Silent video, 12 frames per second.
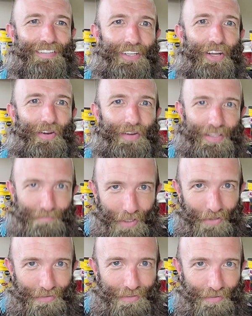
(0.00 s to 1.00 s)
you know, it
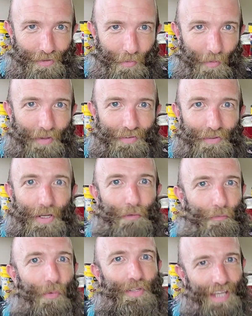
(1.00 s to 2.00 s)
blows the horn 3 or
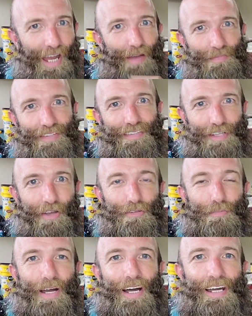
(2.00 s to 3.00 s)
4 times as it
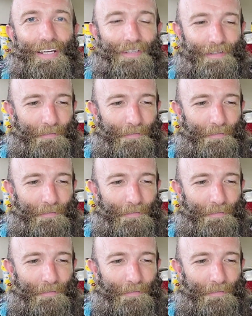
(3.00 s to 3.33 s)
goes by.